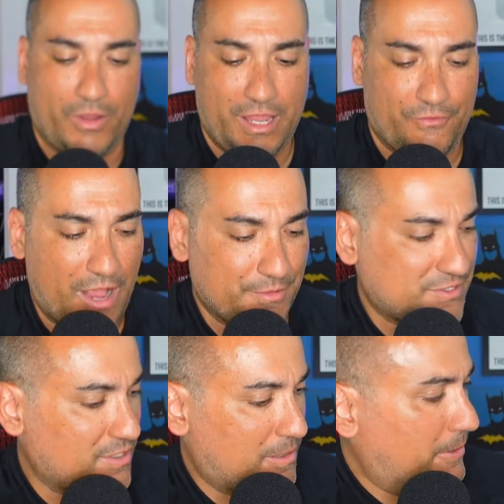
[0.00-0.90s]
if I was
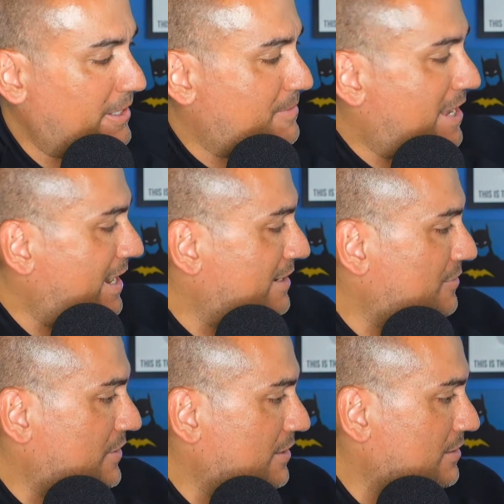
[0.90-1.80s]
going to complain about
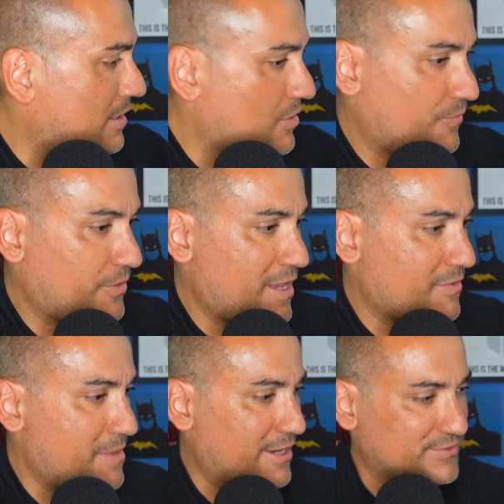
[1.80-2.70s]
anything, and hopefully I have
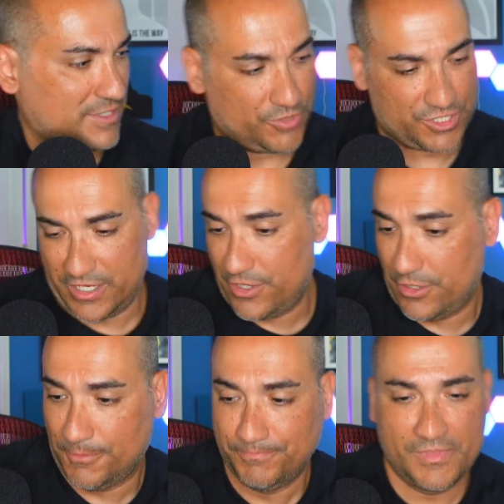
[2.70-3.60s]
a magazine, which I
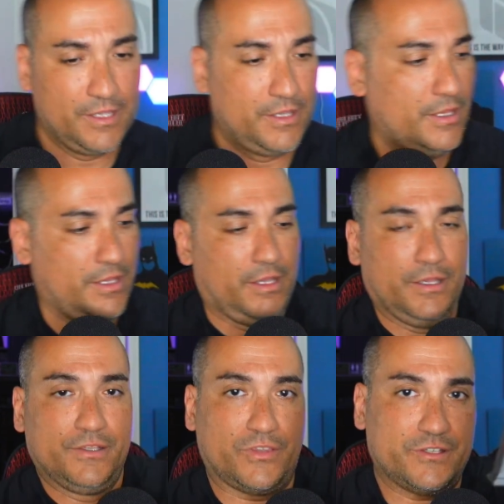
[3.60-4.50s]
do.
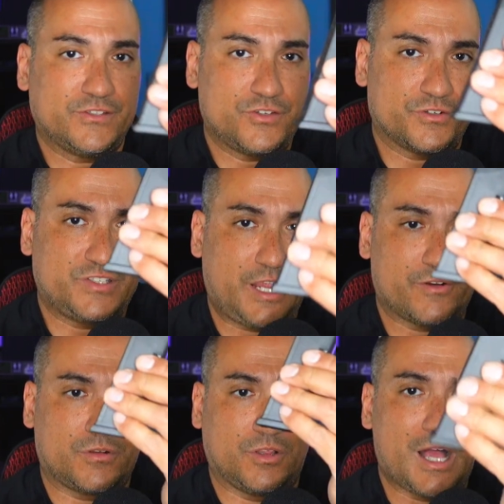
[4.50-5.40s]
So this is your
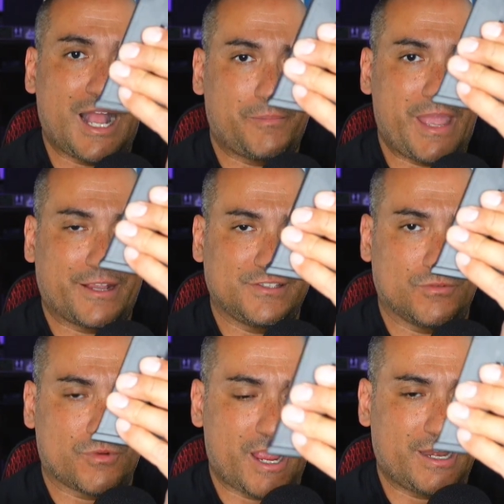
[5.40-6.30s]
standard Glock
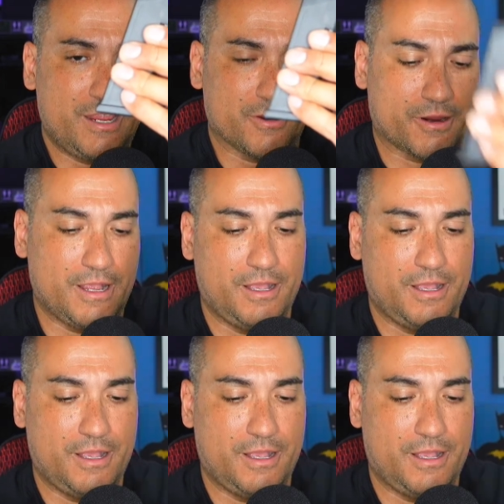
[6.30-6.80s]
magazine right here.